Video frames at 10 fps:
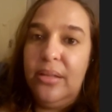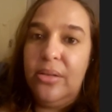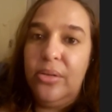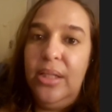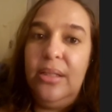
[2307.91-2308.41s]

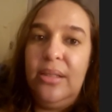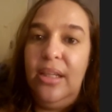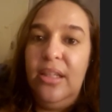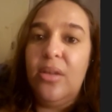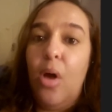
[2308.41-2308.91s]
Okay. So
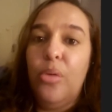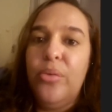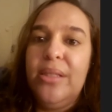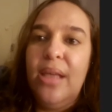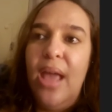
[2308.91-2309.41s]
he's
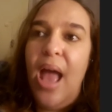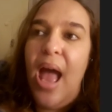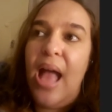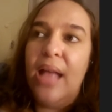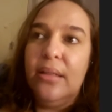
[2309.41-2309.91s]
always
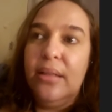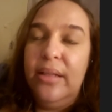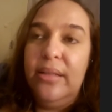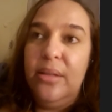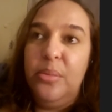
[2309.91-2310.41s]

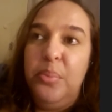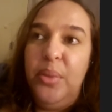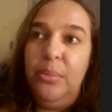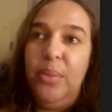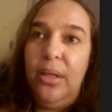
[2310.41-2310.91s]
analyzing
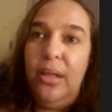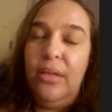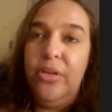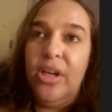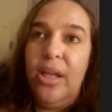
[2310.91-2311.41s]
bee
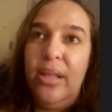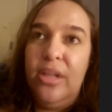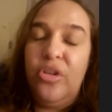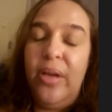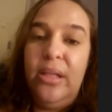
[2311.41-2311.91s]
behavior and
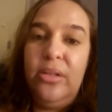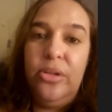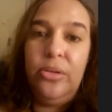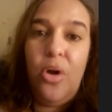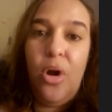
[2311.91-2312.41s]
then trying
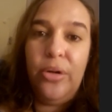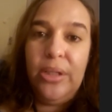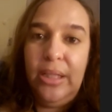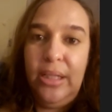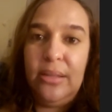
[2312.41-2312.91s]
to
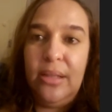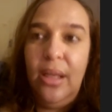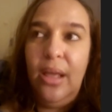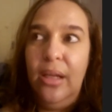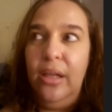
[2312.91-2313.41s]
correlate,
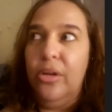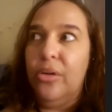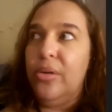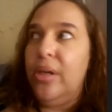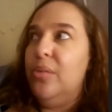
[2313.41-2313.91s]
you
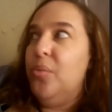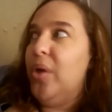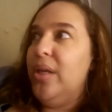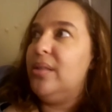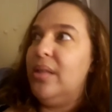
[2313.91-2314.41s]
know, okay,
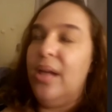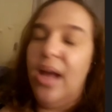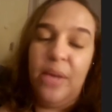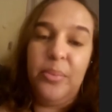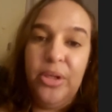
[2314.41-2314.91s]
what is going to
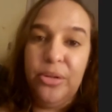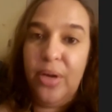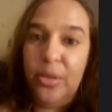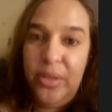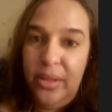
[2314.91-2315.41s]
happen
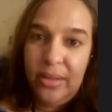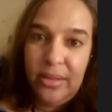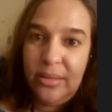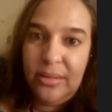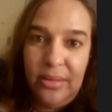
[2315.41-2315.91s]
around
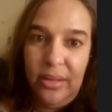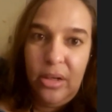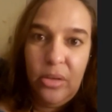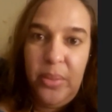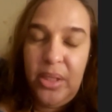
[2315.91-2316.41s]
here, you
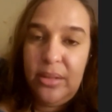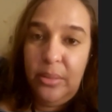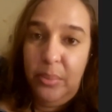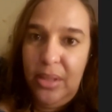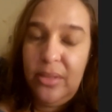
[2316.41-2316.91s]
know, because
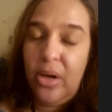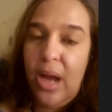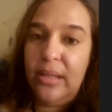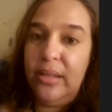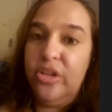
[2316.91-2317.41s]
the bees are
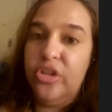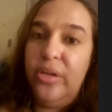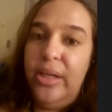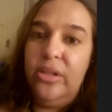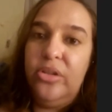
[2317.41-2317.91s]
acting
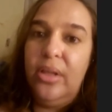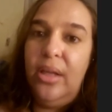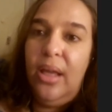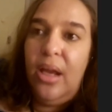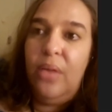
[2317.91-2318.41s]
strange.
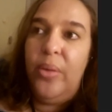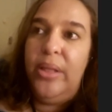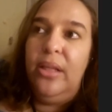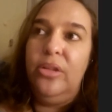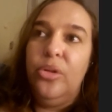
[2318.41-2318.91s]
And
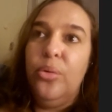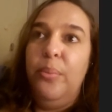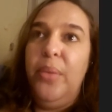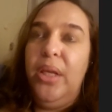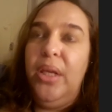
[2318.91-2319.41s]
when they
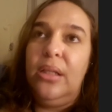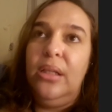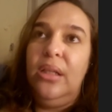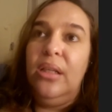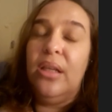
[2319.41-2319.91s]
don't make
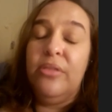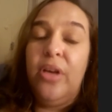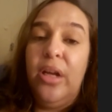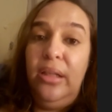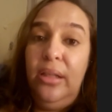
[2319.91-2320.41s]
enough
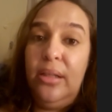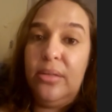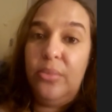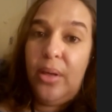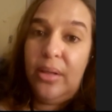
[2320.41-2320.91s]
honey
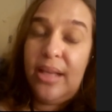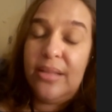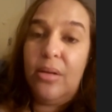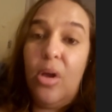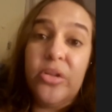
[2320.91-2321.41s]
as well,
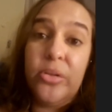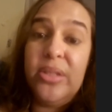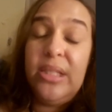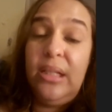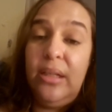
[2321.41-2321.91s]
that's also
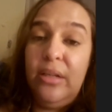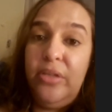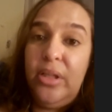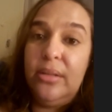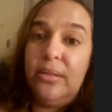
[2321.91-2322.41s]

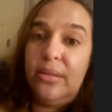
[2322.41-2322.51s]
significant.